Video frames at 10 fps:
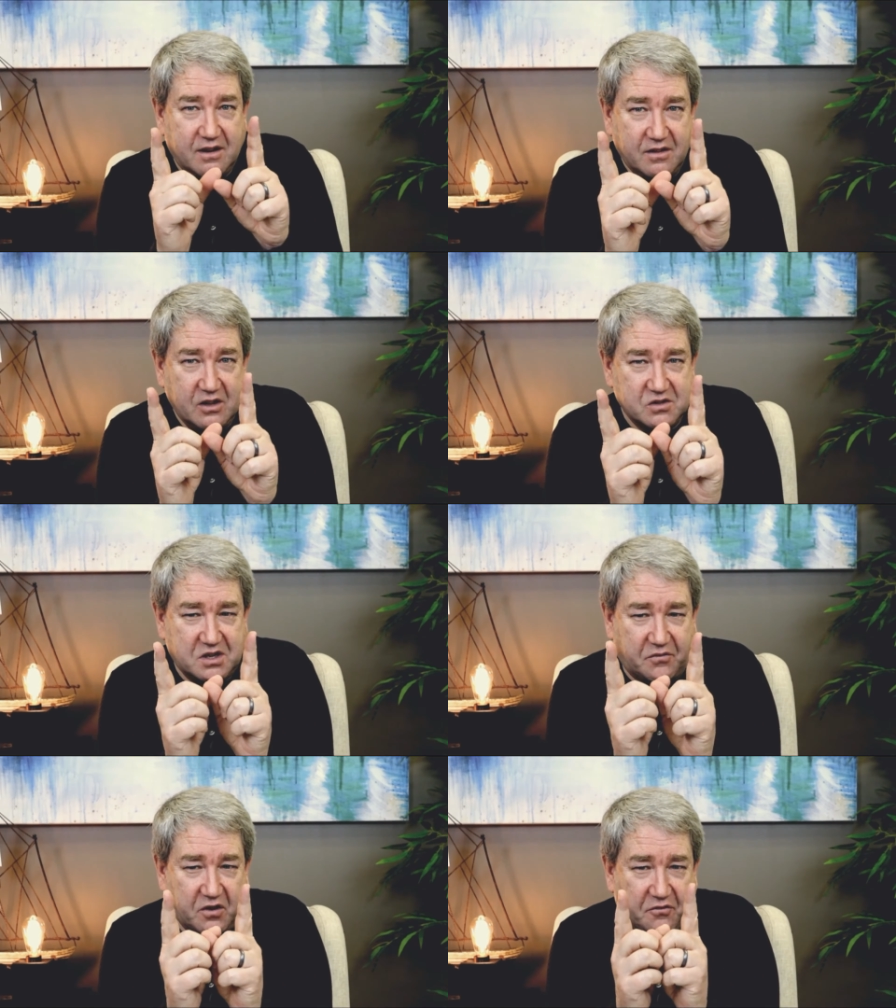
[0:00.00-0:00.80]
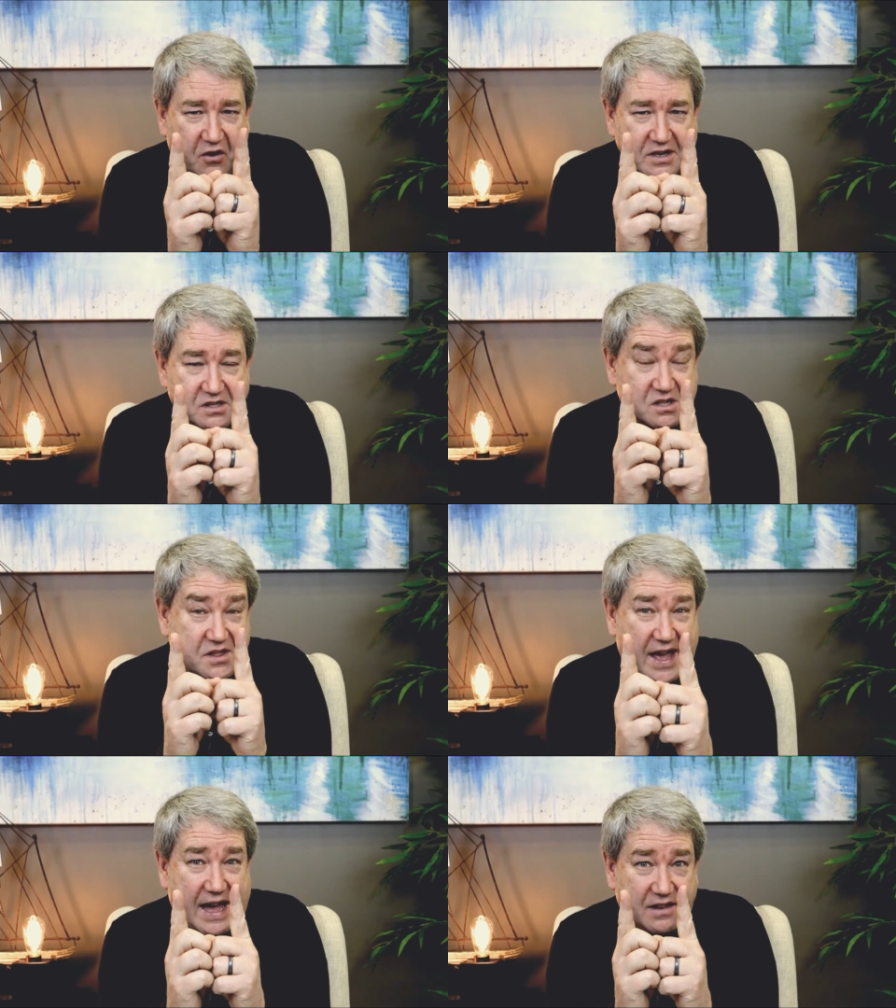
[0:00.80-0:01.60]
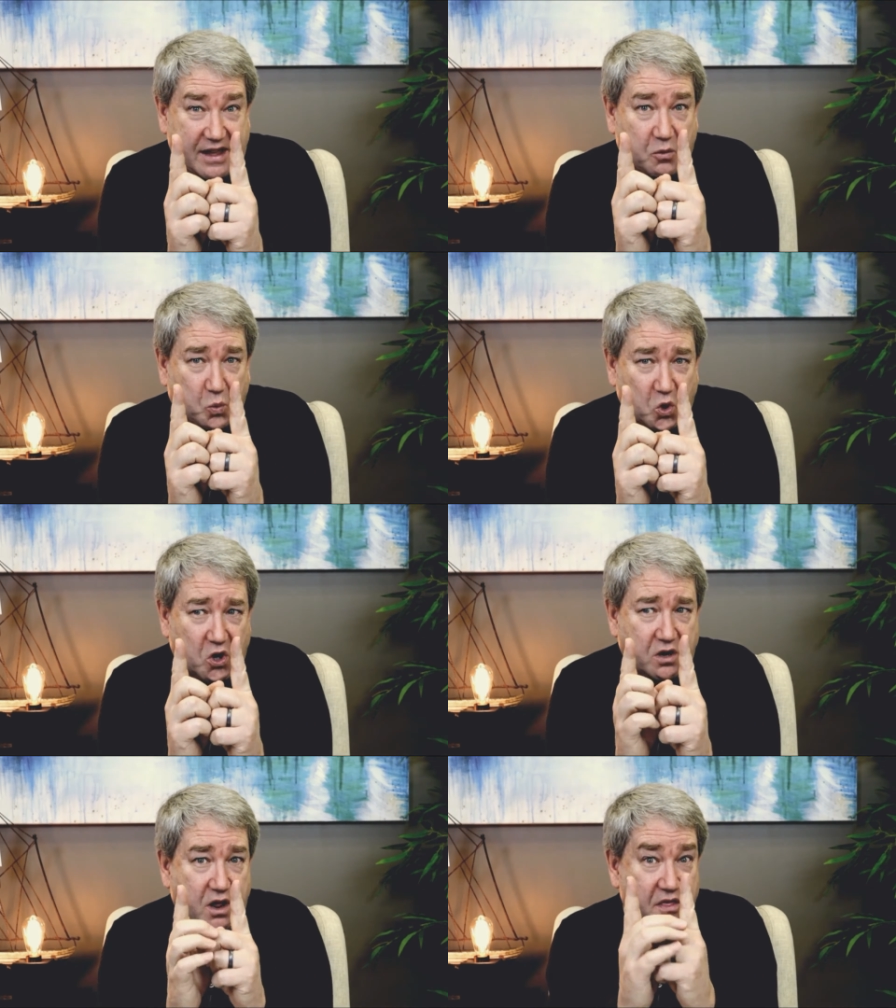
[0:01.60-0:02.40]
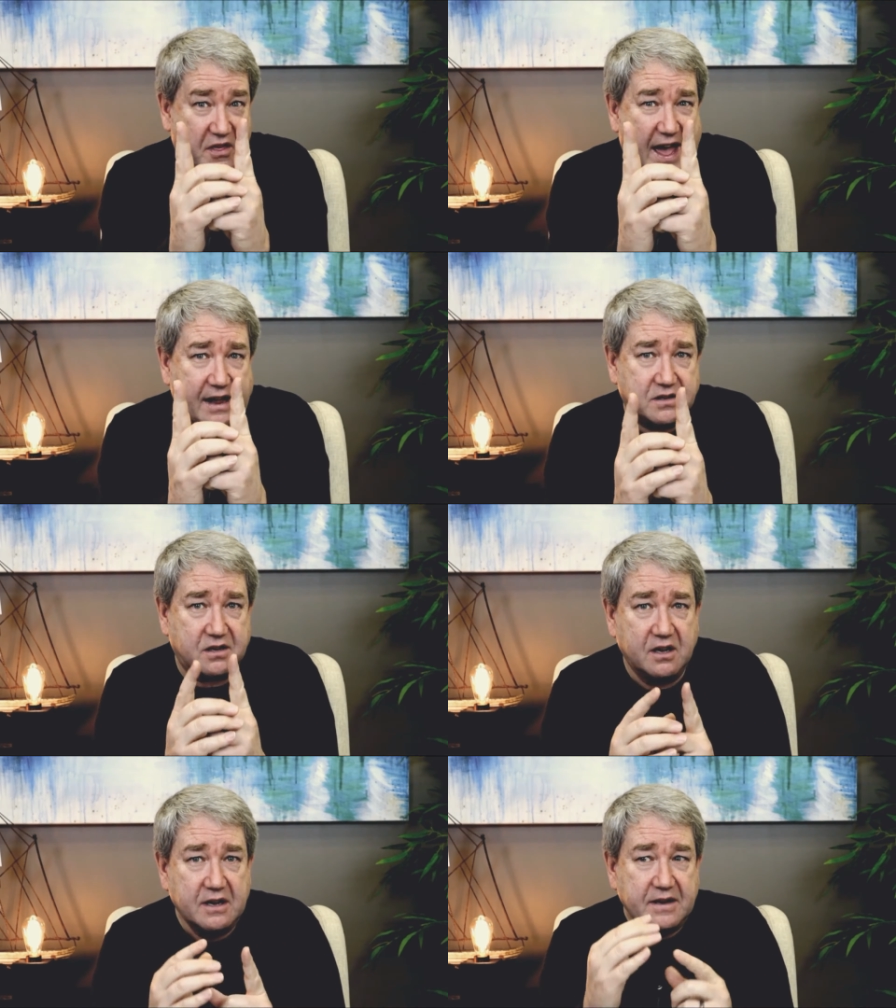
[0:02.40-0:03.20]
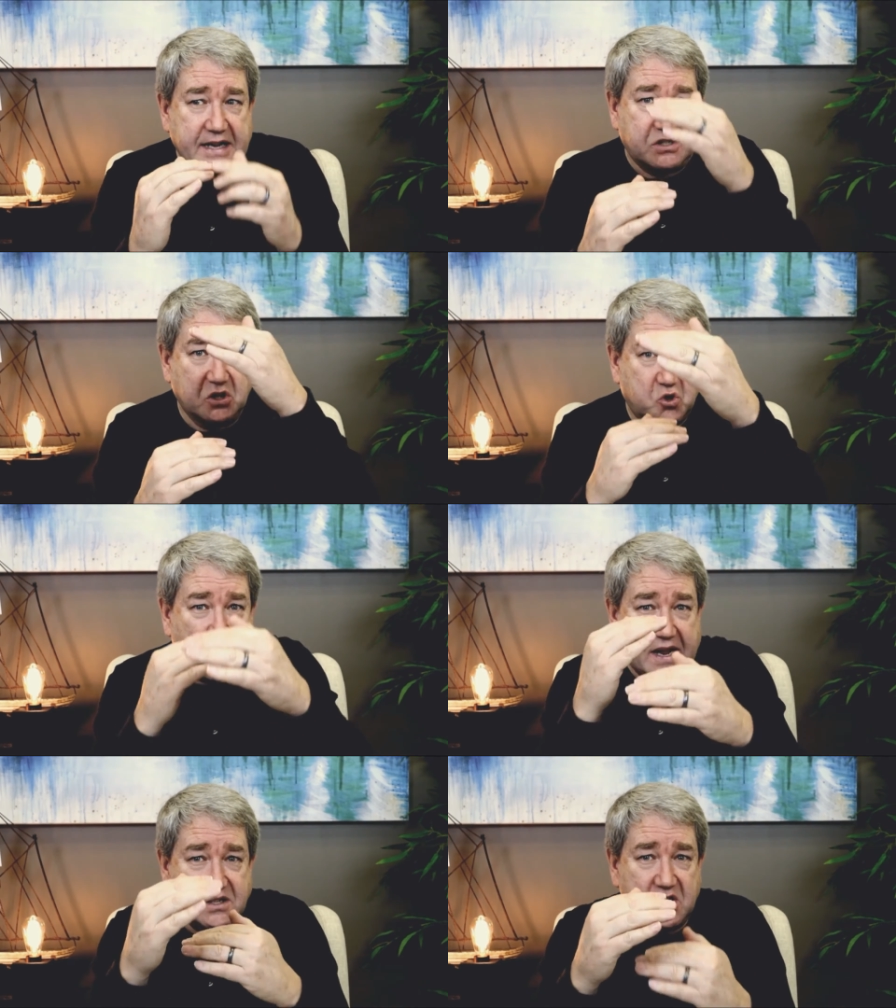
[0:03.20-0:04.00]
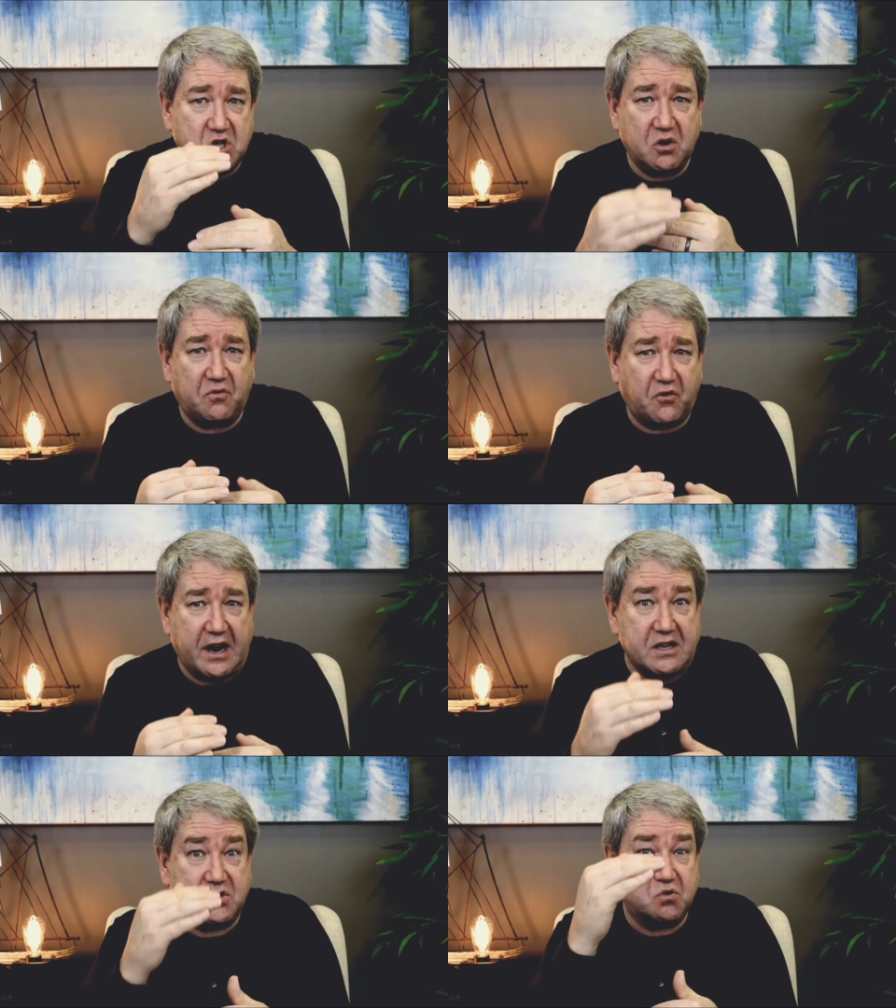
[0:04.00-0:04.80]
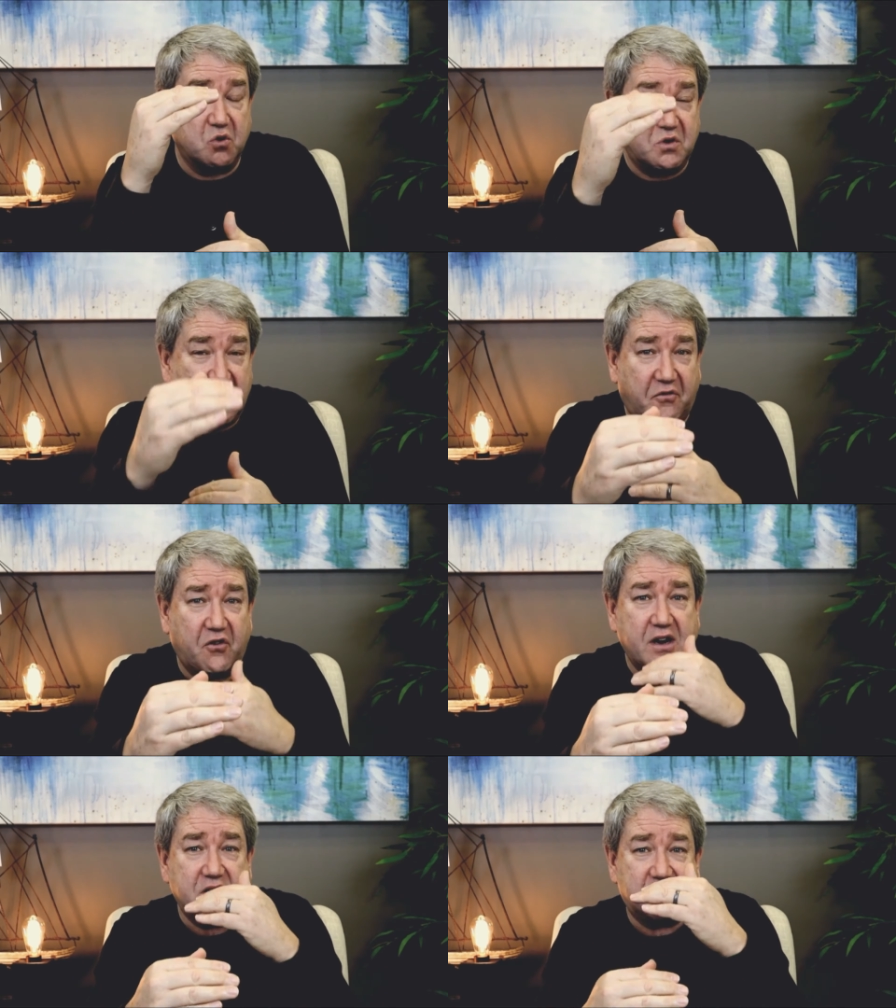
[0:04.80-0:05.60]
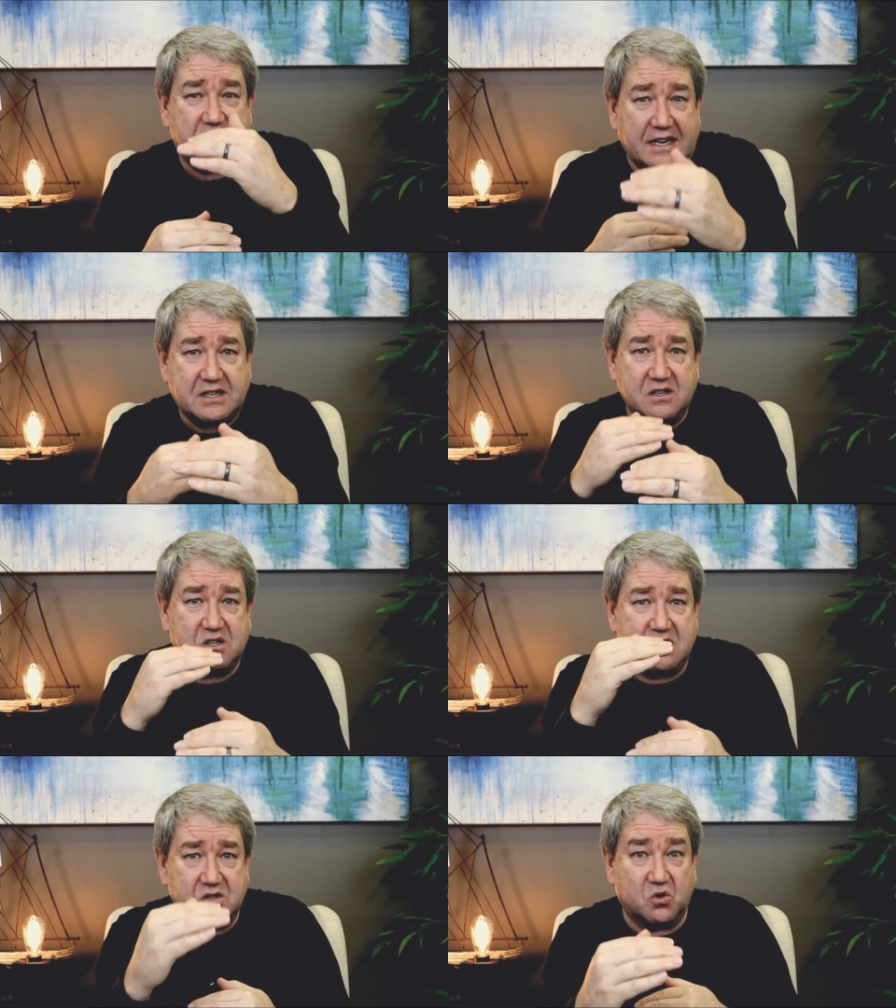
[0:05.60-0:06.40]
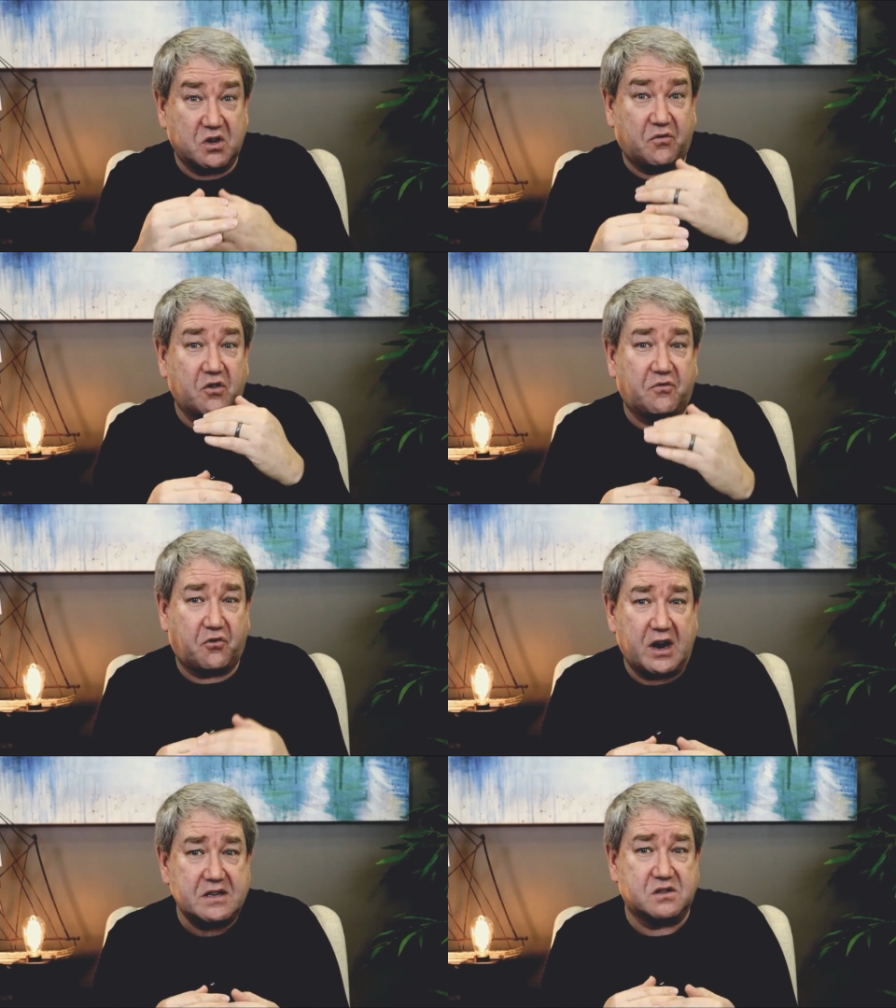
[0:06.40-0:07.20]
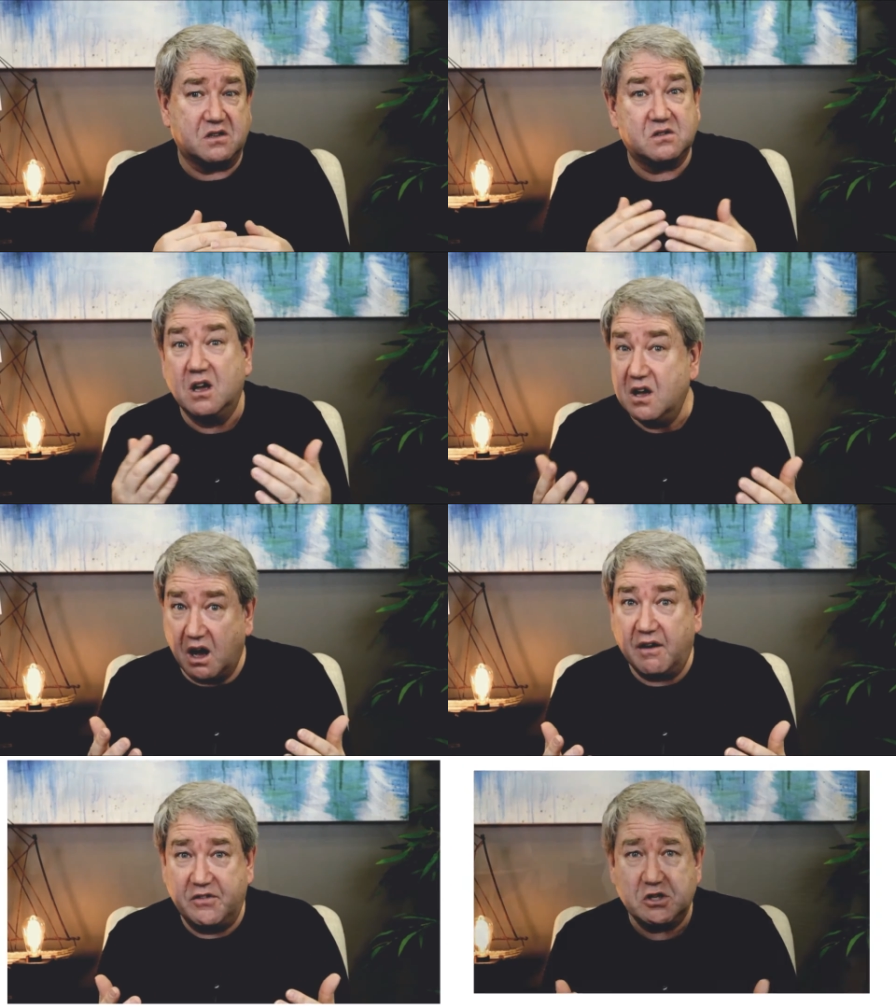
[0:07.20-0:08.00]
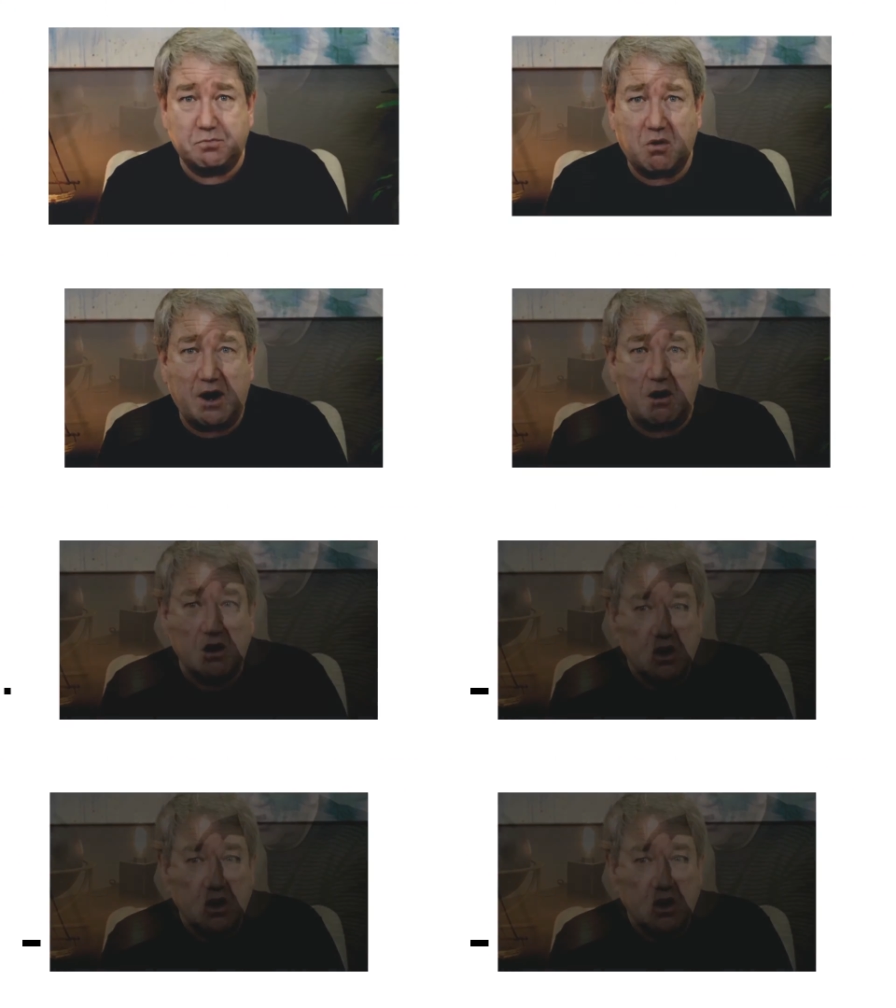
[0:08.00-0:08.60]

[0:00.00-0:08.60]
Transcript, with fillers: those different phrases that that word that it's a transition phrase through different sentences or different phrases of this prayer.